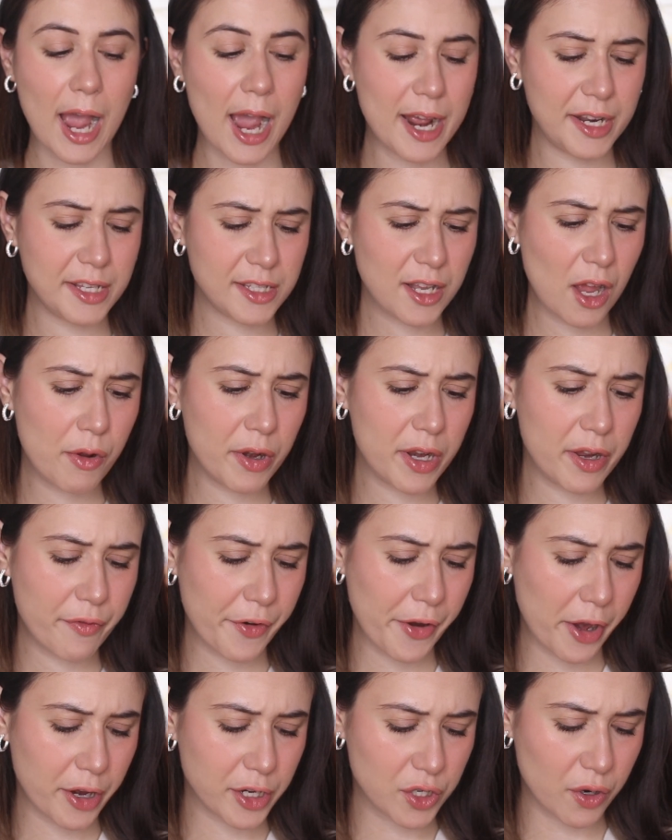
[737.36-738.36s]
And it's not only
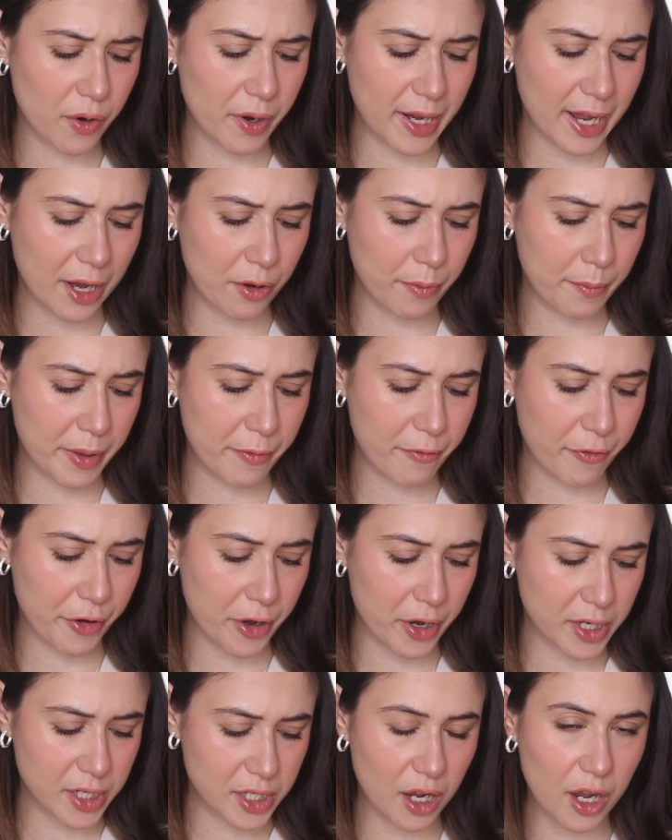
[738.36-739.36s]
for your toilet, it can be for
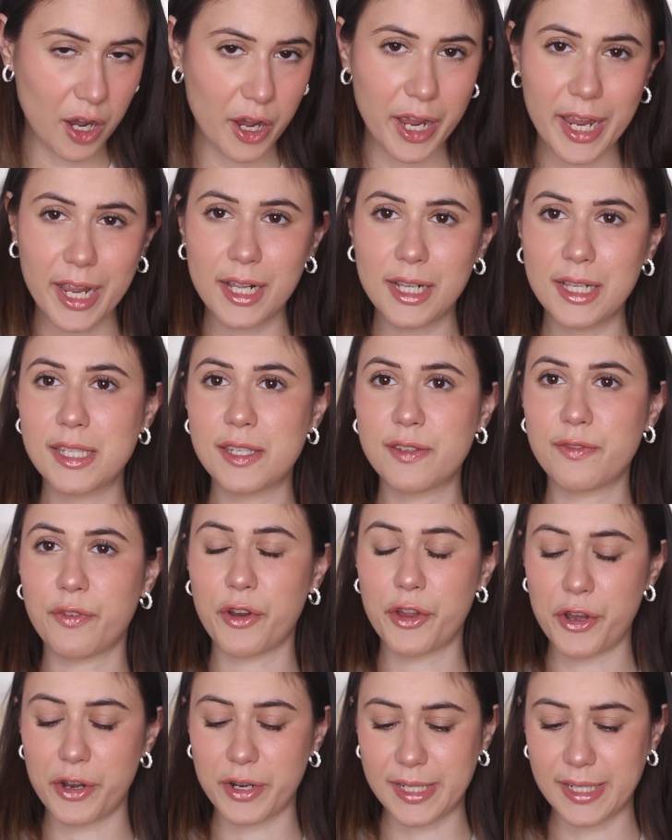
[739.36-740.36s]
your tiles,
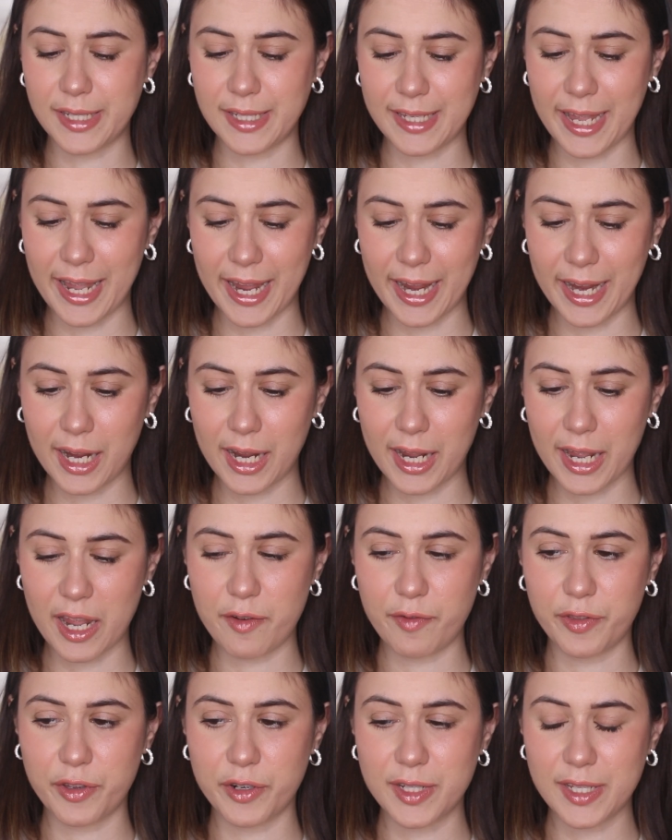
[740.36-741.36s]
for your sink.
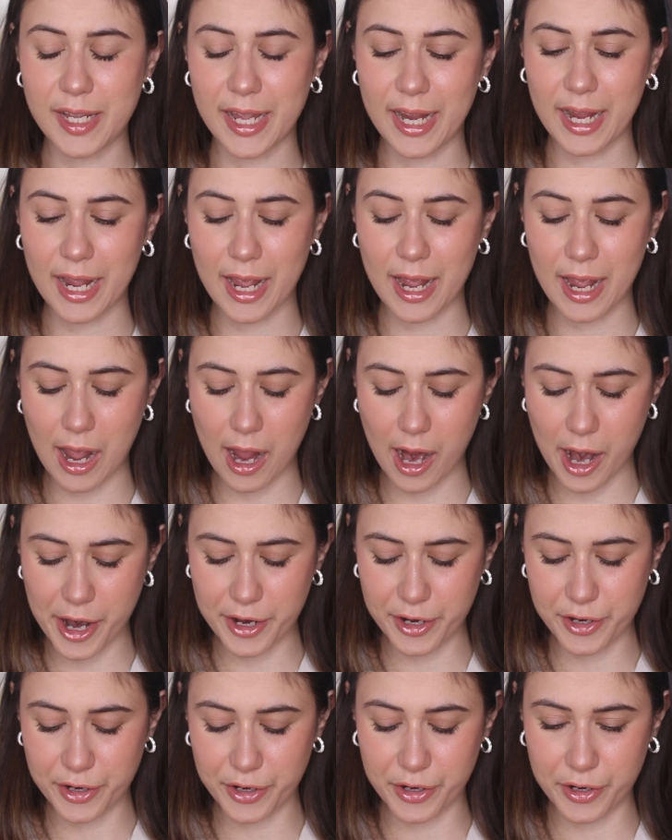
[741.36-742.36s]
If there's like a
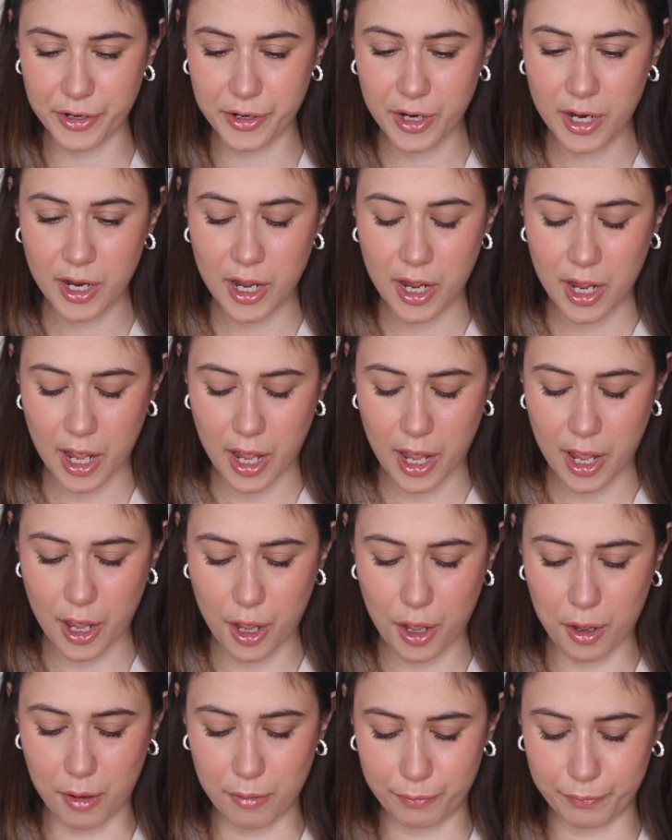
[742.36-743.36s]
harder,
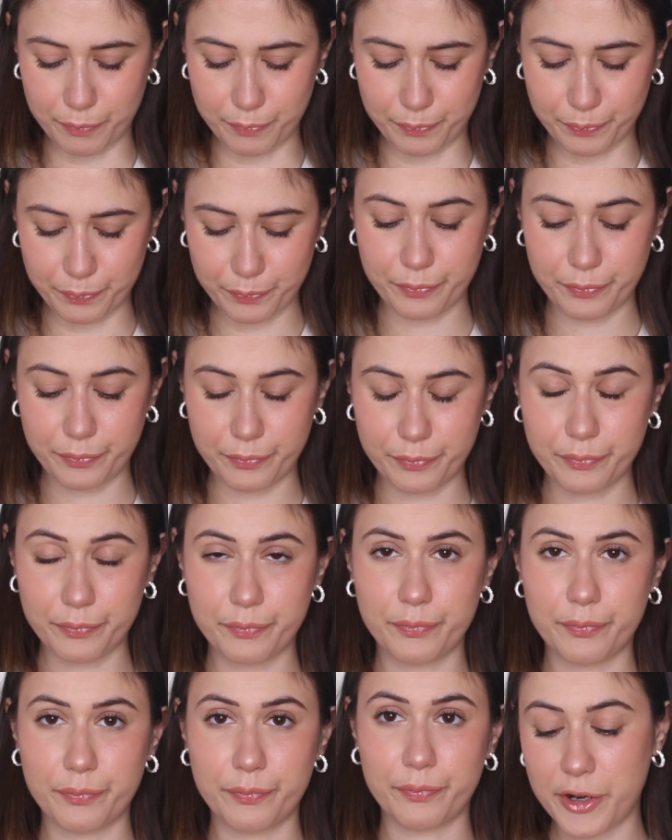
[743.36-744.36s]

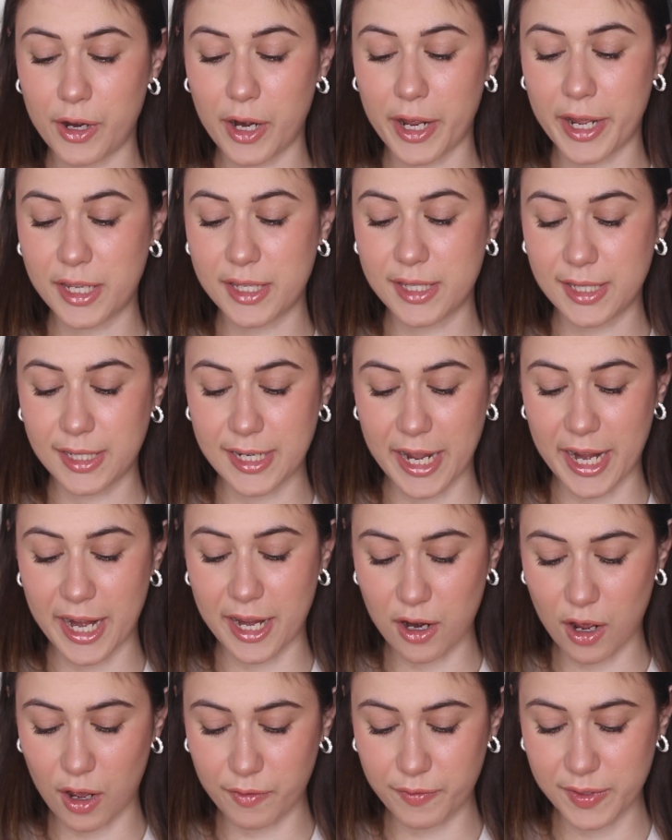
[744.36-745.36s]
you're like
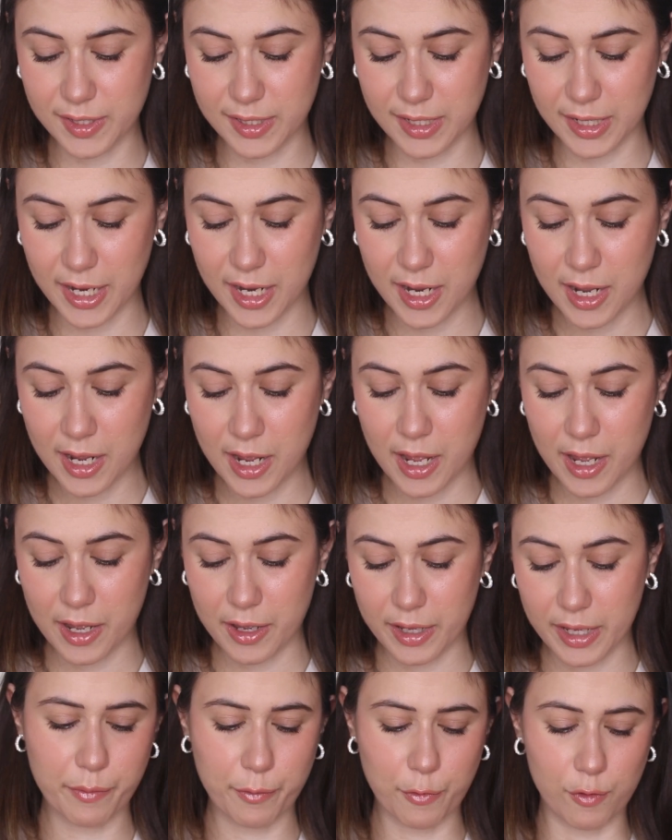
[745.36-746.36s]
stain, obviously,
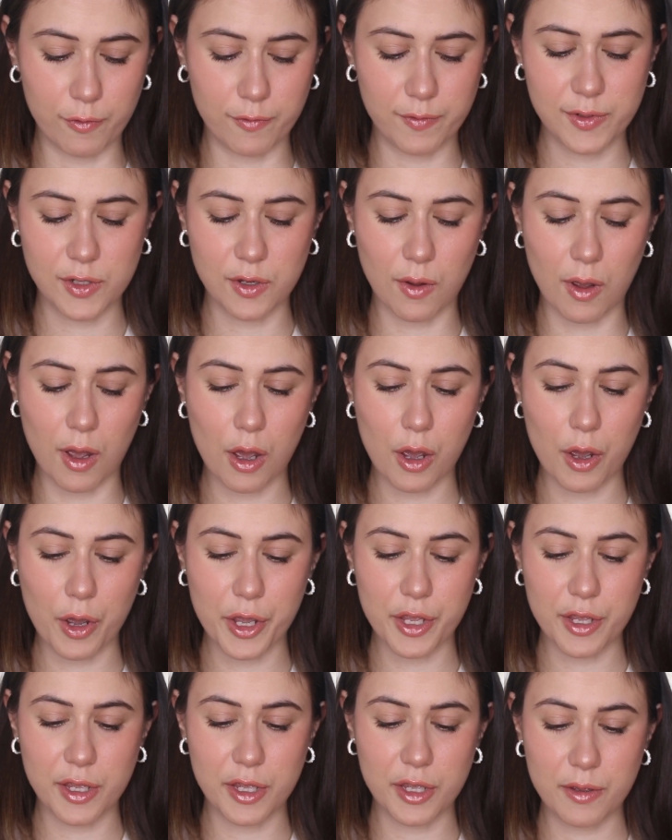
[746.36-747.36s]
remove. So
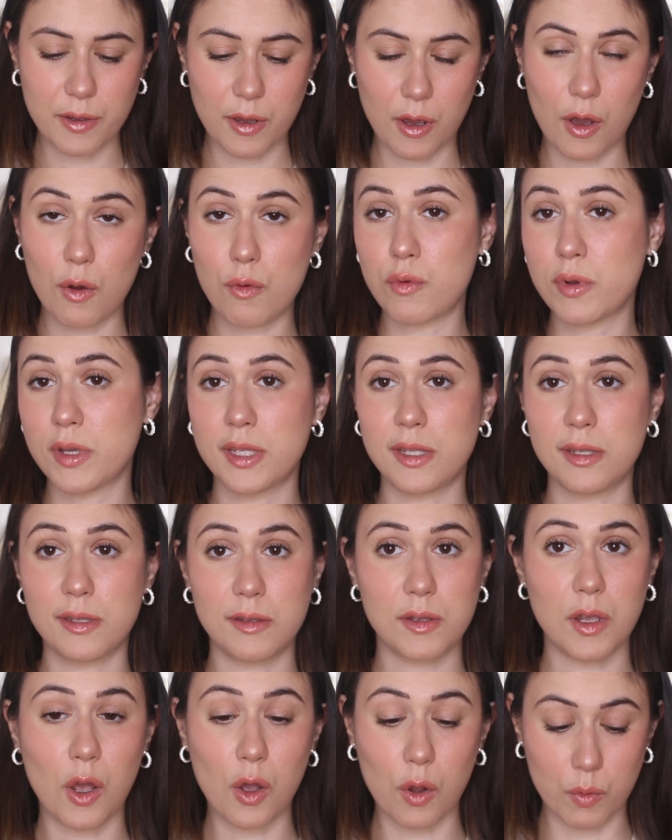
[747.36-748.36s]
I
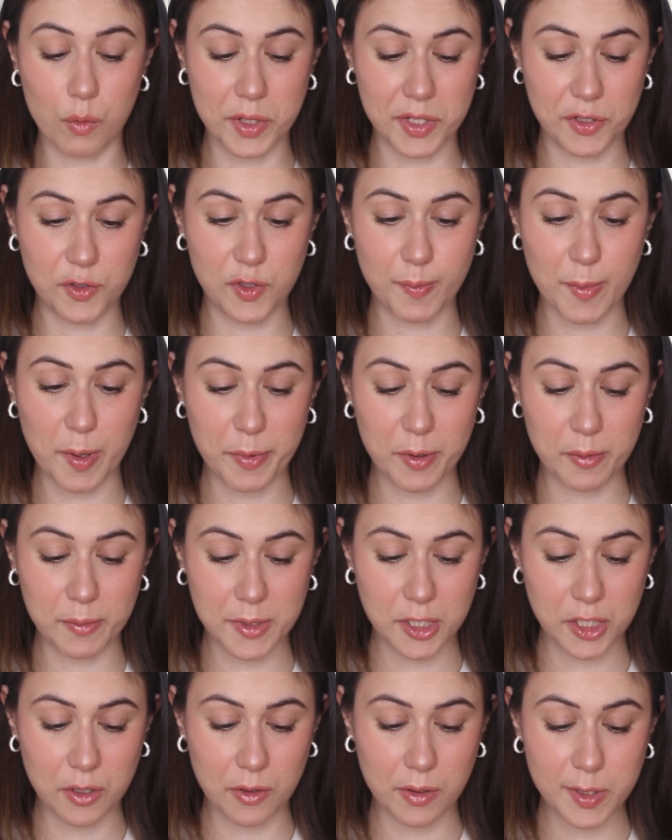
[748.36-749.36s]
always use my
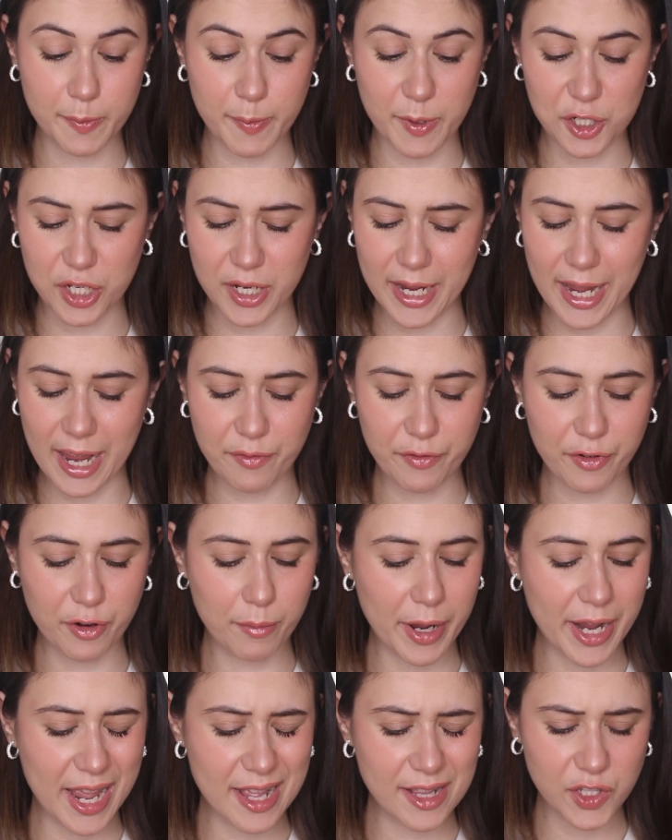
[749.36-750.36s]
pumice stone, especially again for
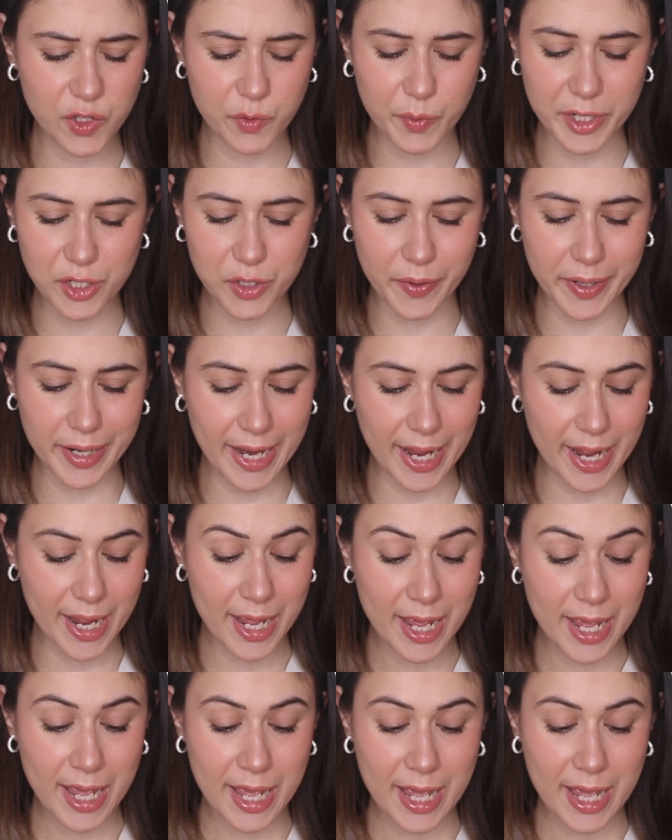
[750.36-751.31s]
my ensuite toilet.